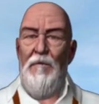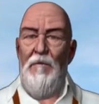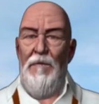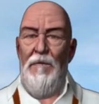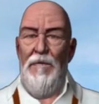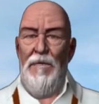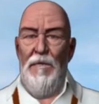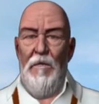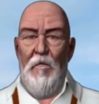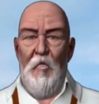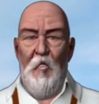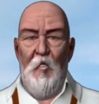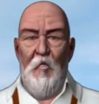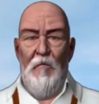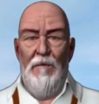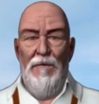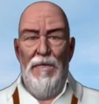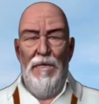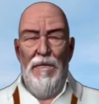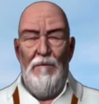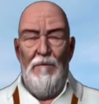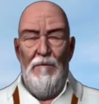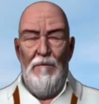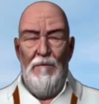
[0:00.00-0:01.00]
the stock
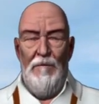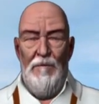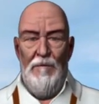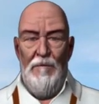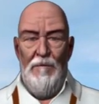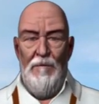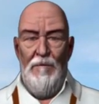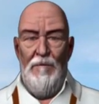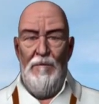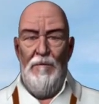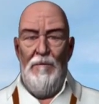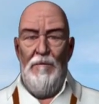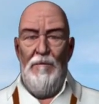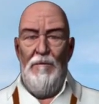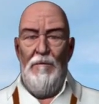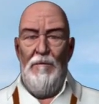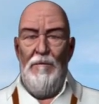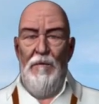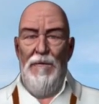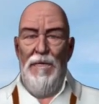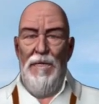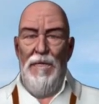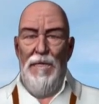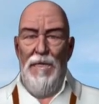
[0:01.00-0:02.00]
market.
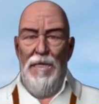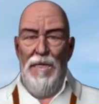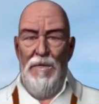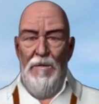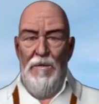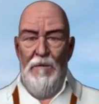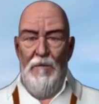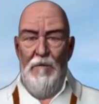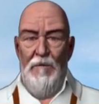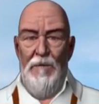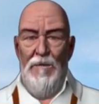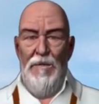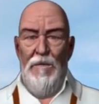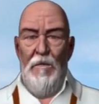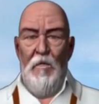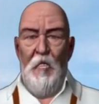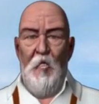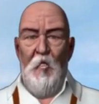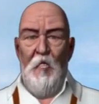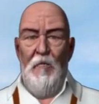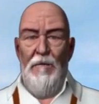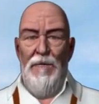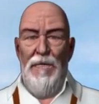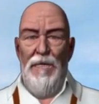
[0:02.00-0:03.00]
Wish to invest
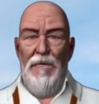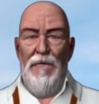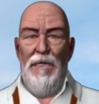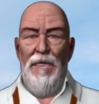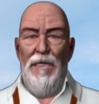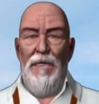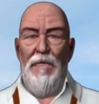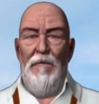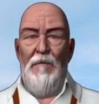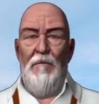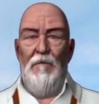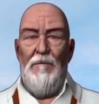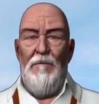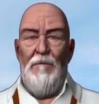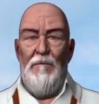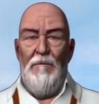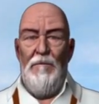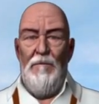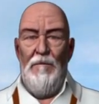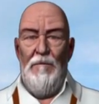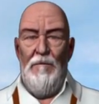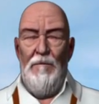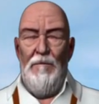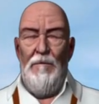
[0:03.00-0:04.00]
only small
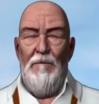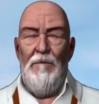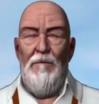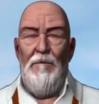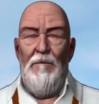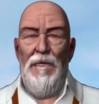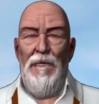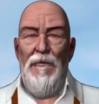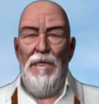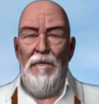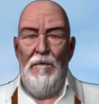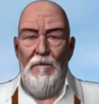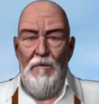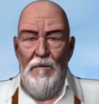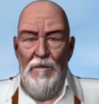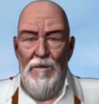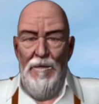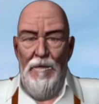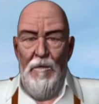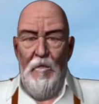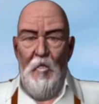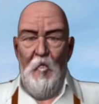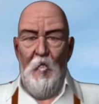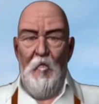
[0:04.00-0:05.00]
amounts. Why
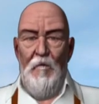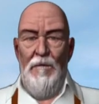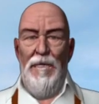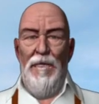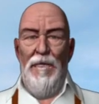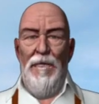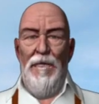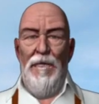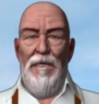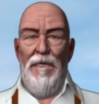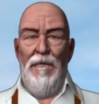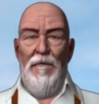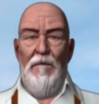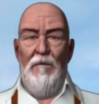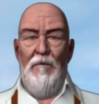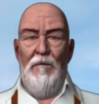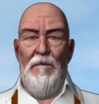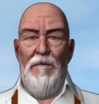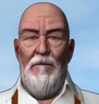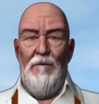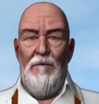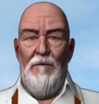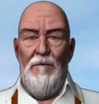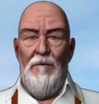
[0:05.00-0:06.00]
invest in mutual
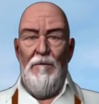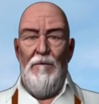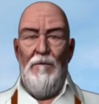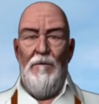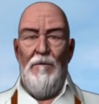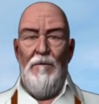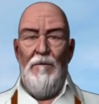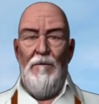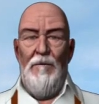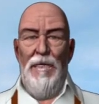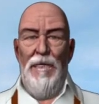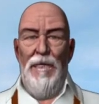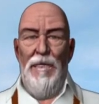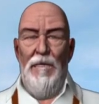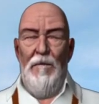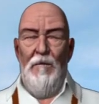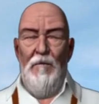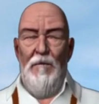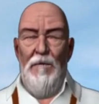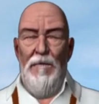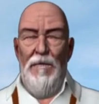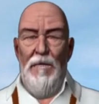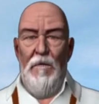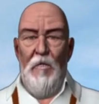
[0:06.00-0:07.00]
funds? As
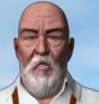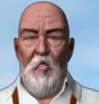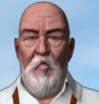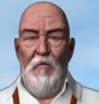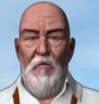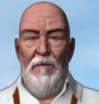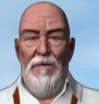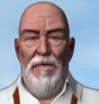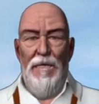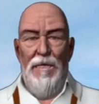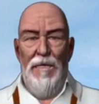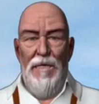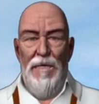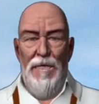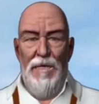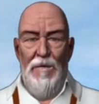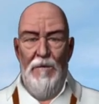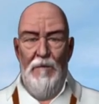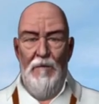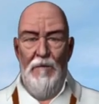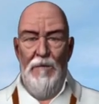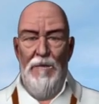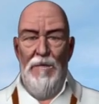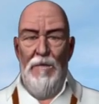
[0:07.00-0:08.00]
investment goals
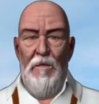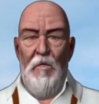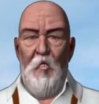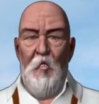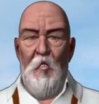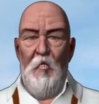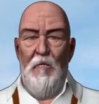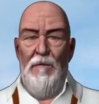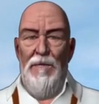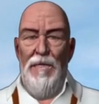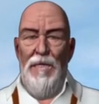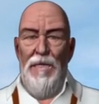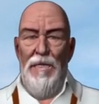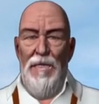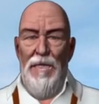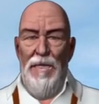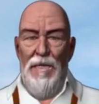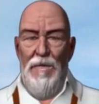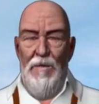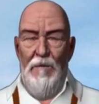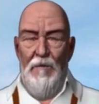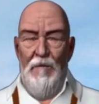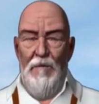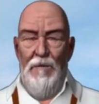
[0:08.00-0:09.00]
vary from person to
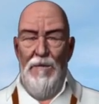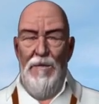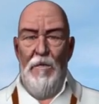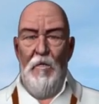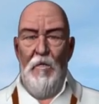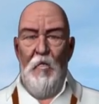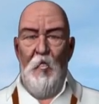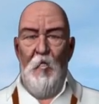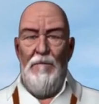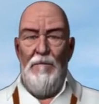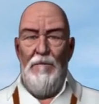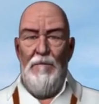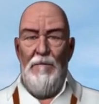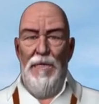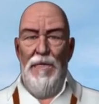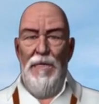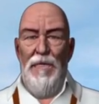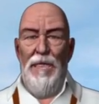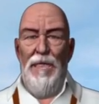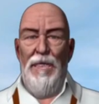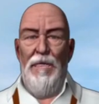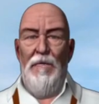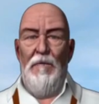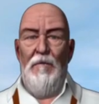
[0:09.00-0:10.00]
person,
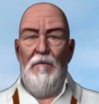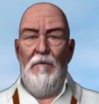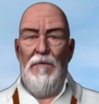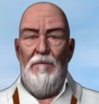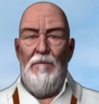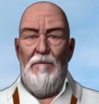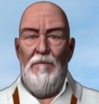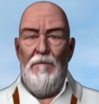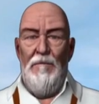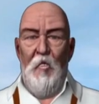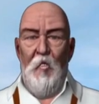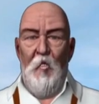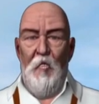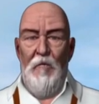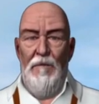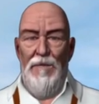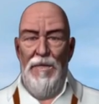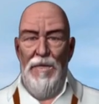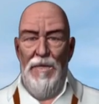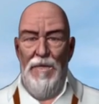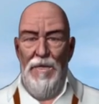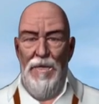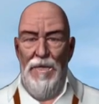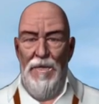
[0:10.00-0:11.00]
post-retirement
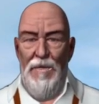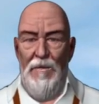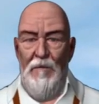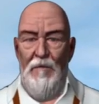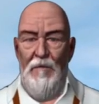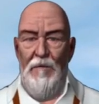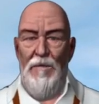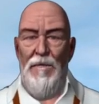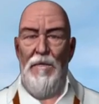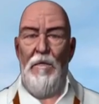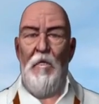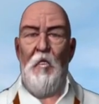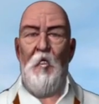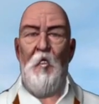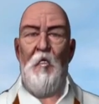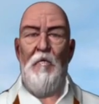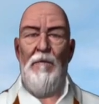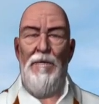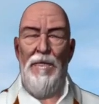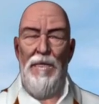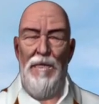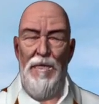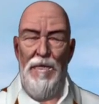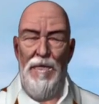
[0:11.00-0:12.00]
expenses, money for
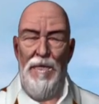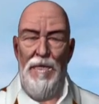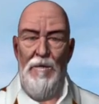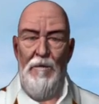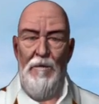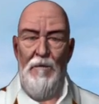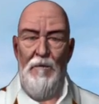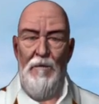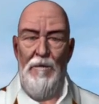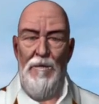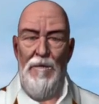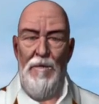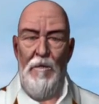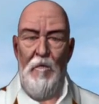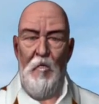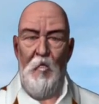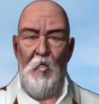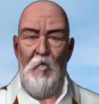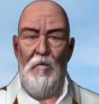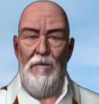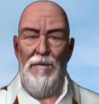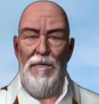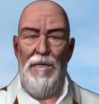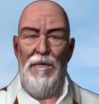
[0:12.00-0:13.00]
children's education or
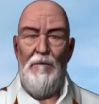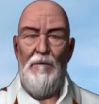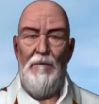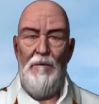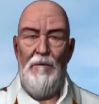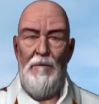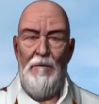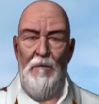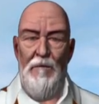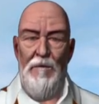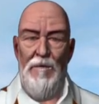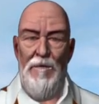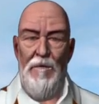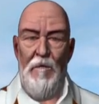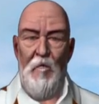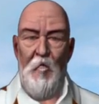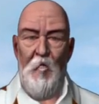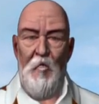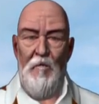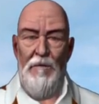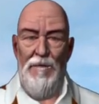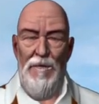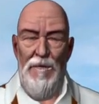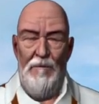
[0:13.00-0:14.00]
marriage, house
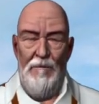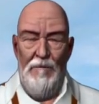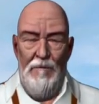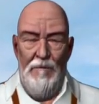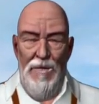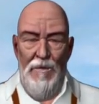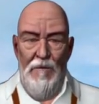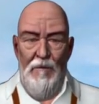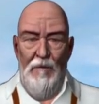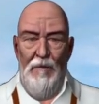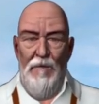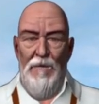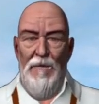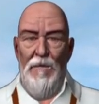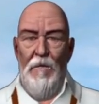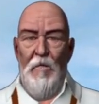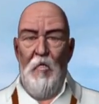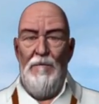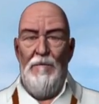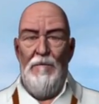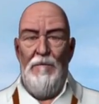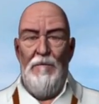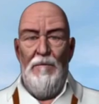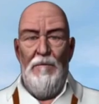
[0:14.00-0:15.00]
purchase,
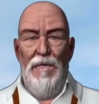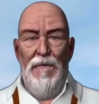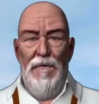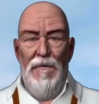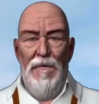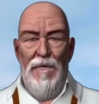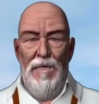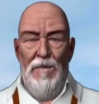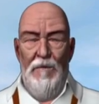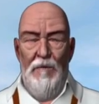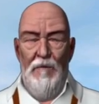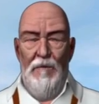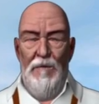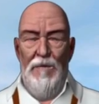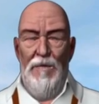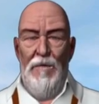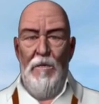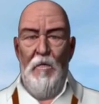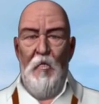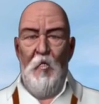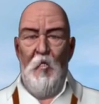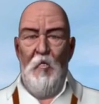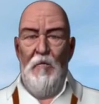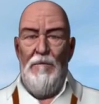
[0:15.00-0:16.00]
etc., the investment
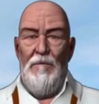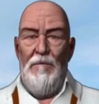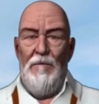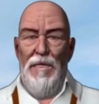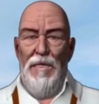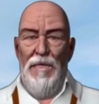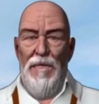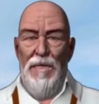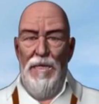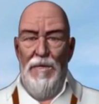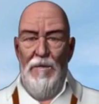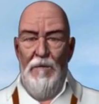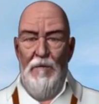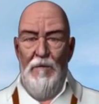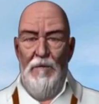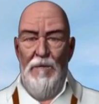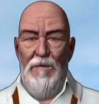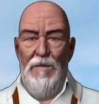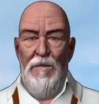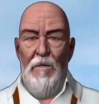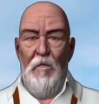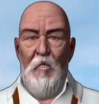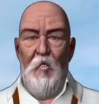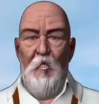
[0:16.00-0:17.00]
products required
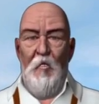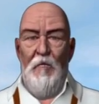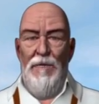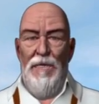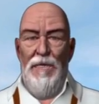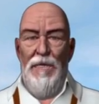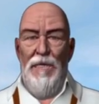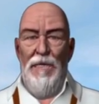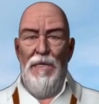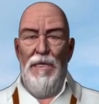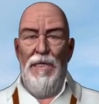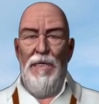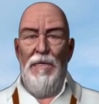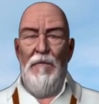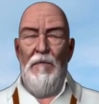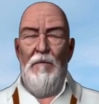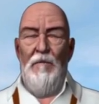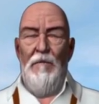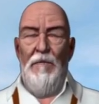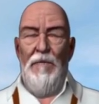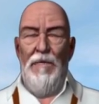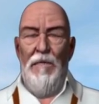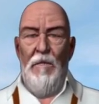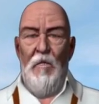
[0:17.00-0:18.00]
to achieve these goals
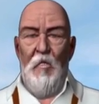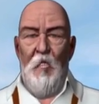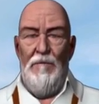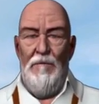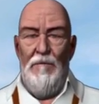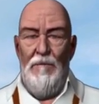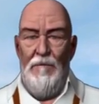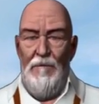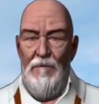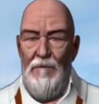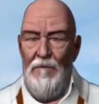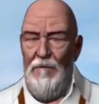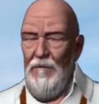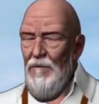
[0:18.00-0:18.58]
too vary.